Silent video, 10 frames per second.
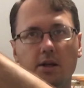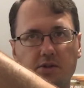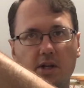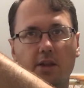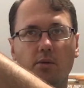
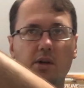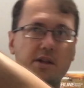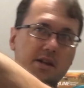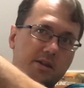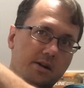
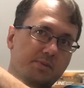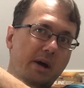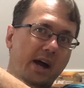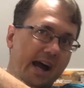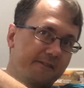and then
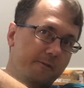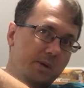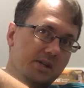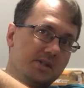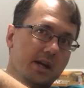there's about half
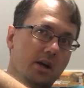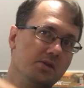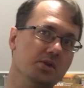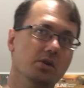a piece there.